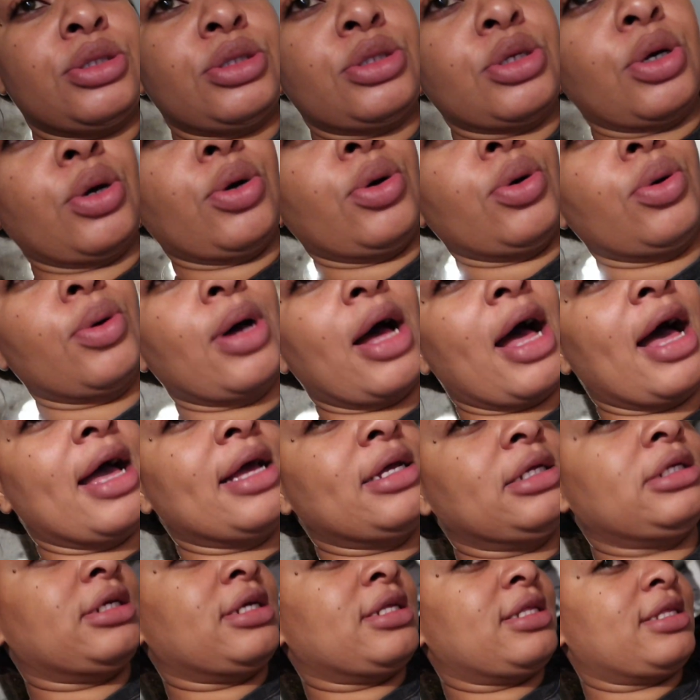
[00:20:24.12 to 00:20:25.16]
So I
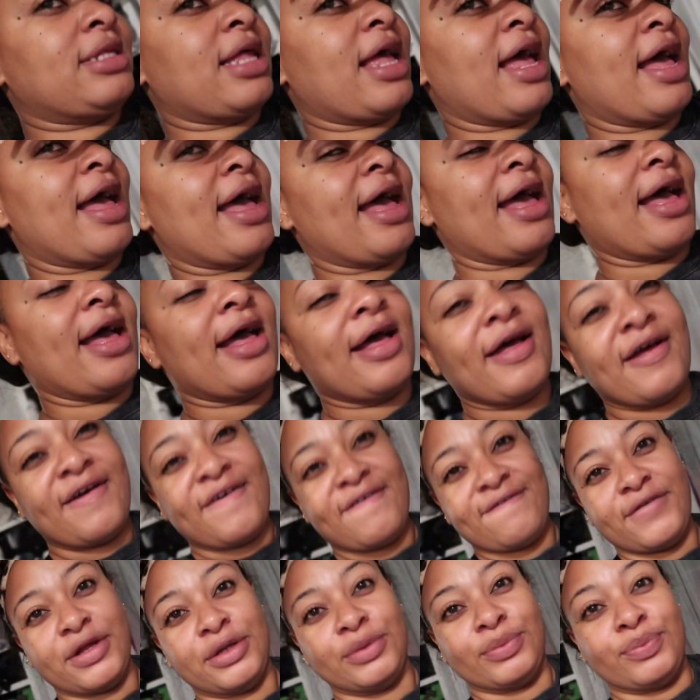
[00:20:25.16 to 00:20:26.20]
just
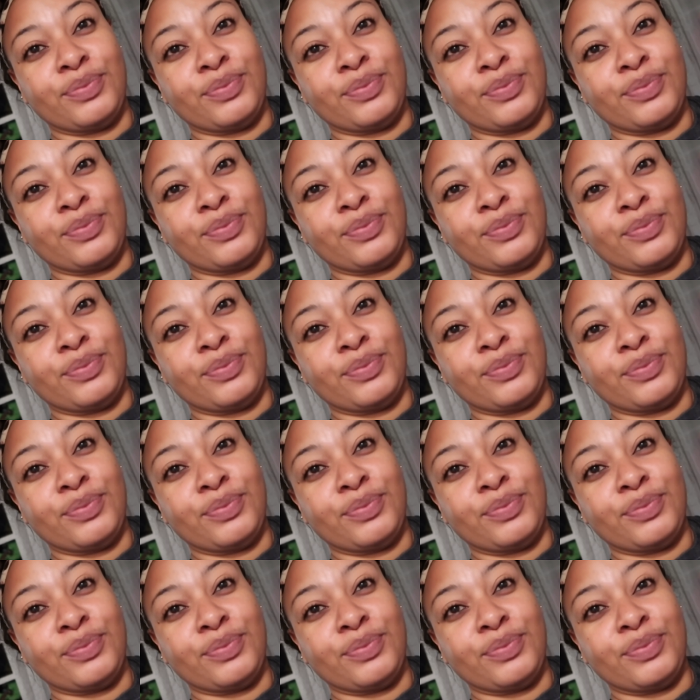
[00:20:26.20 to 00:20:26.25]
have,